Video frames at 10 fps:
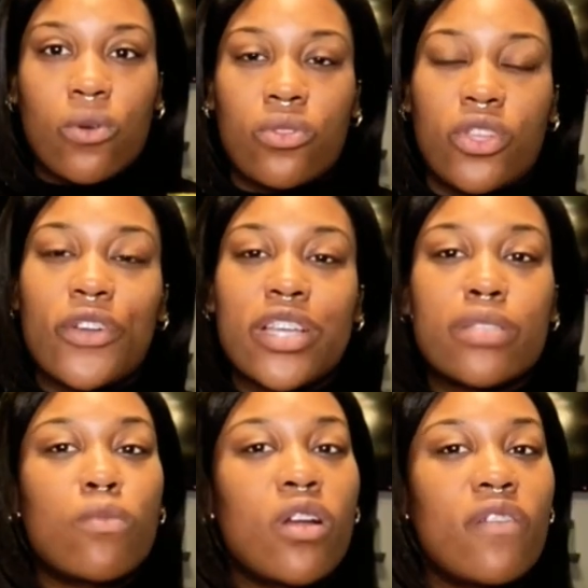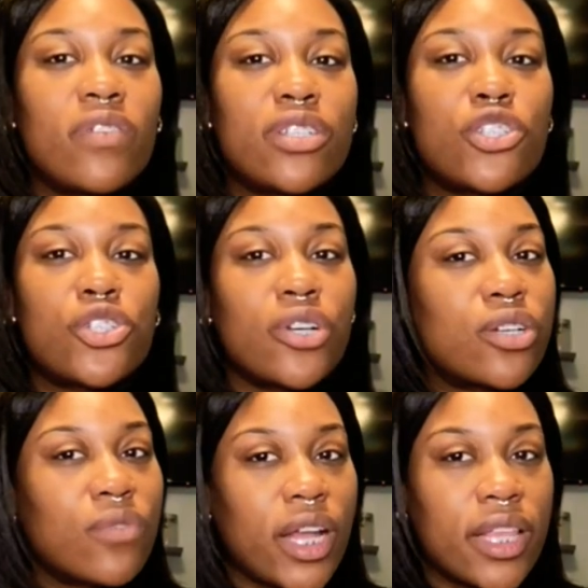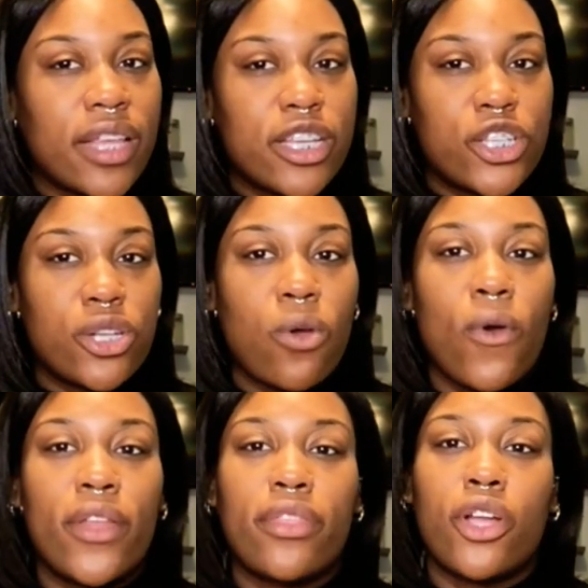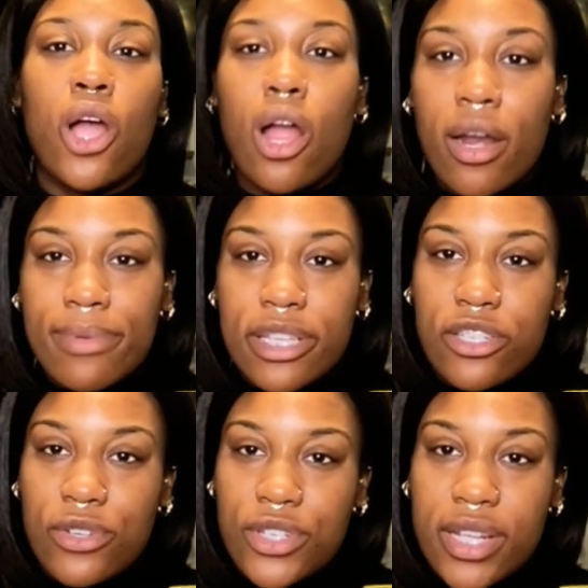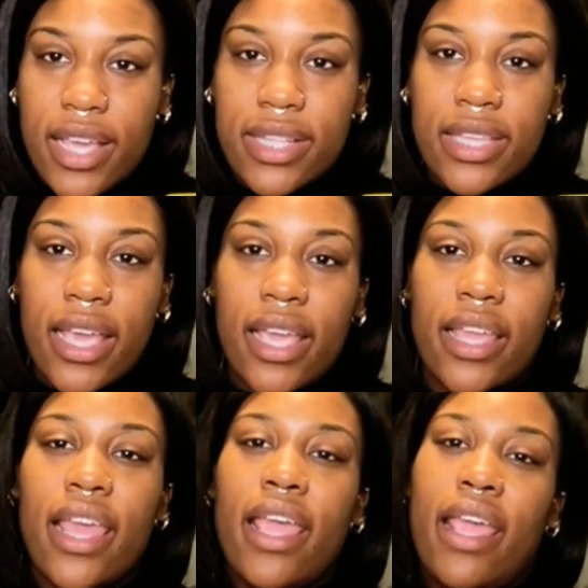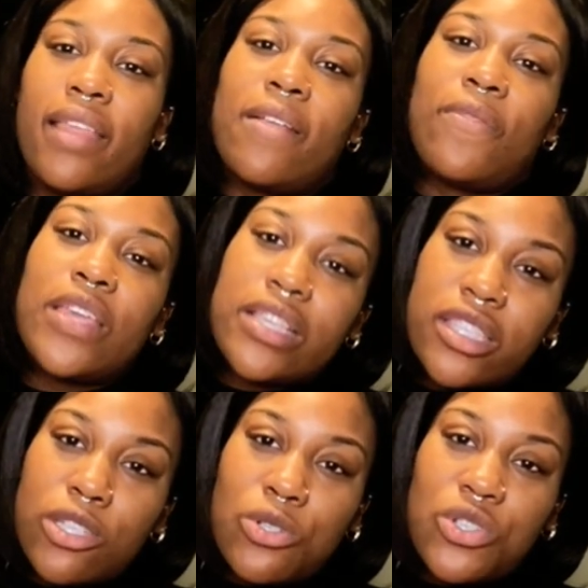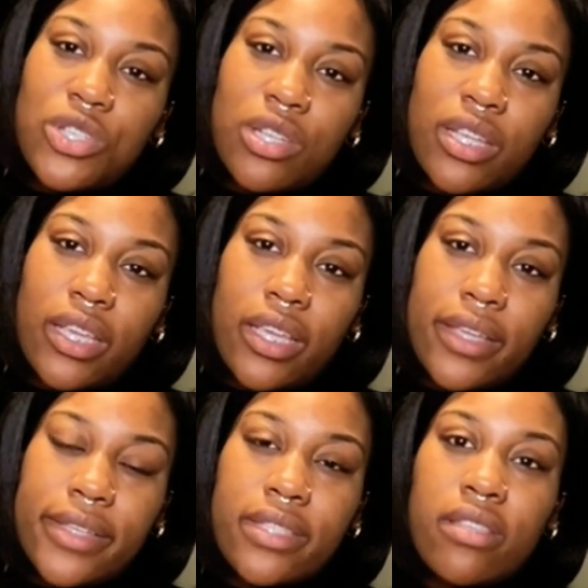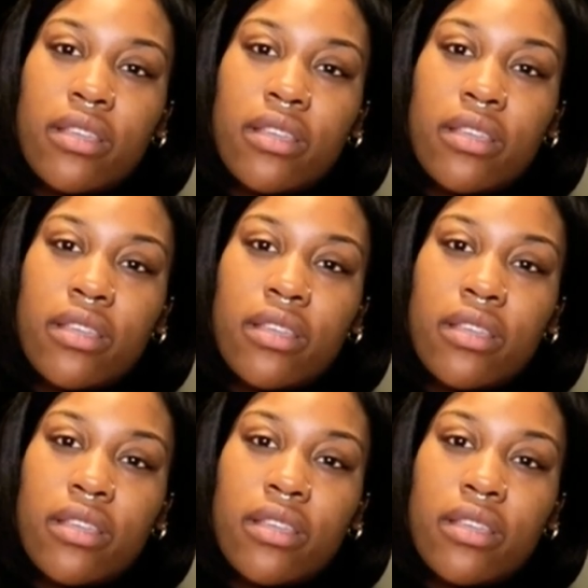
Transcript: There is more of a strict regulation on the carbs that you should intake and the things that you should eat.